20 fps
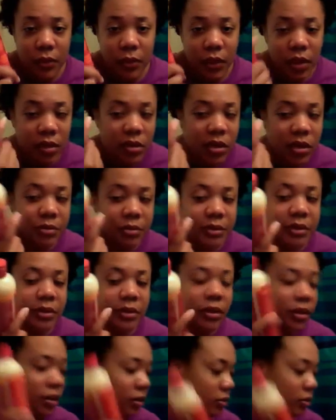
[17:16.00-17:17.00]
this was
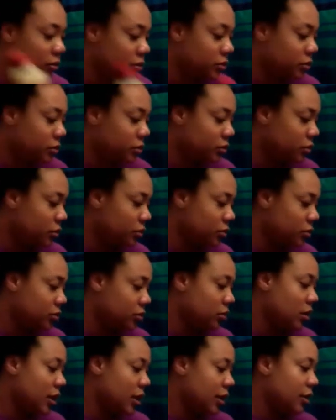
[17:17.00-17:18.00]
good
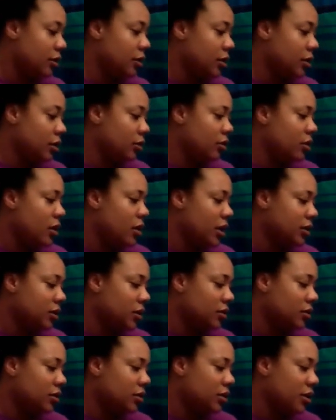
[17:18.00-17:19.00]
other than you know I
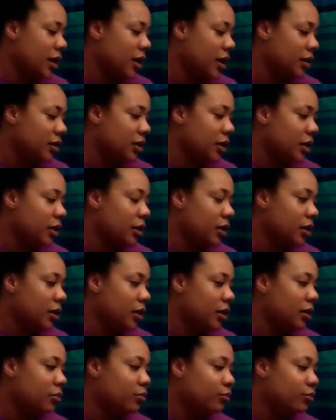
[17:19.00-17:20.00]
took you kind of
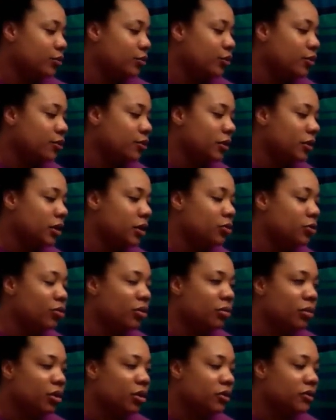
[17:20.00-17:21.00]
it moved it
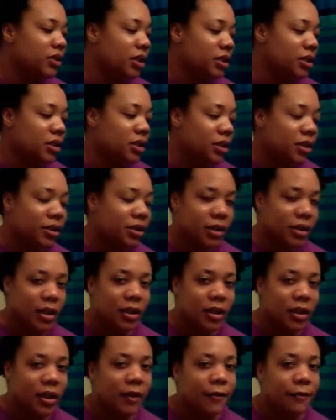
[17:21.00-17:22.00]
removed just it
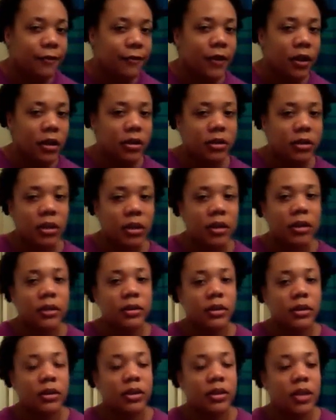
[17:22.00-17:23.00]
didn't feel as good as
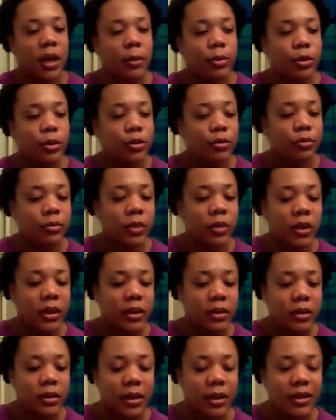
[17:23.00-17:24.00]
the shampoo but
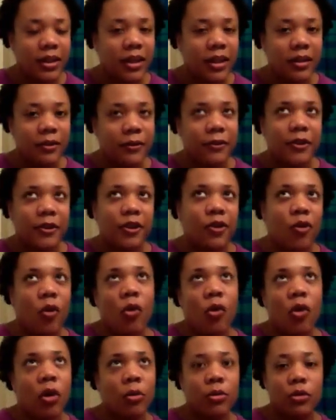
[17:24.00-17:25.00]
it it didn't feel
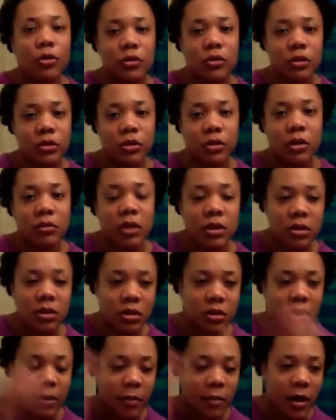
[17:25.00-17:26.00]
horrible you know it wasn't
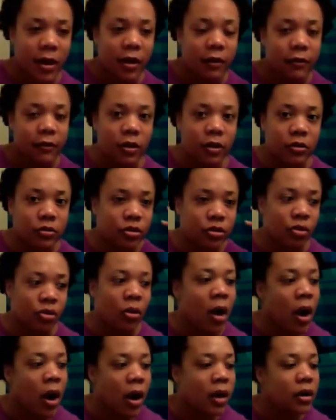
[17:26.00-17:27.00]
like my hair felt
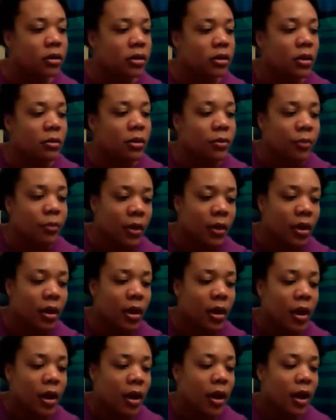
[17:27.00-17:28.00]
dry or something
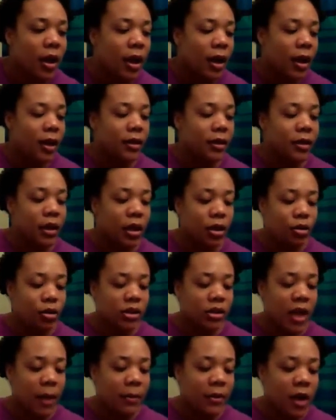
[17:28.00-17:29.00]
and then you
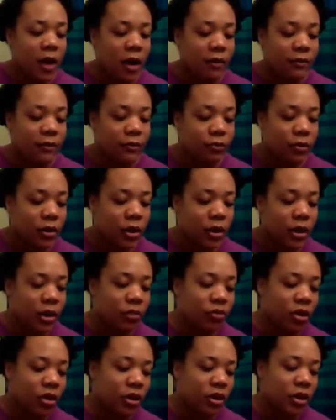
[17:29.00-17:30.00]
top it off with
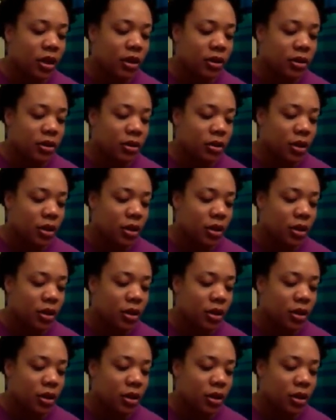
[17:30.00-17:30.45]
with this